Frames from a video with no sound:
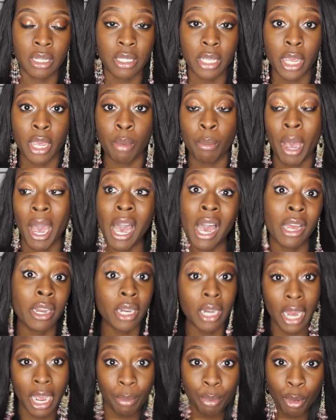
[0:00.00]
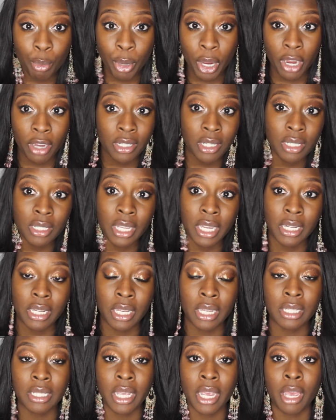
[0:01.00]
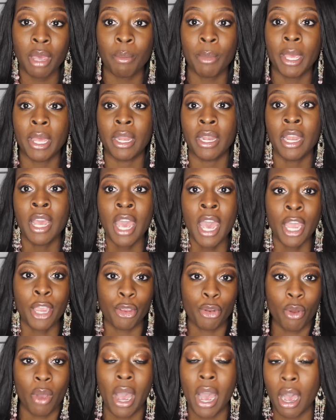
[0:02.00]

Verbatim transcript: exam how did i prepare to take the exam and you know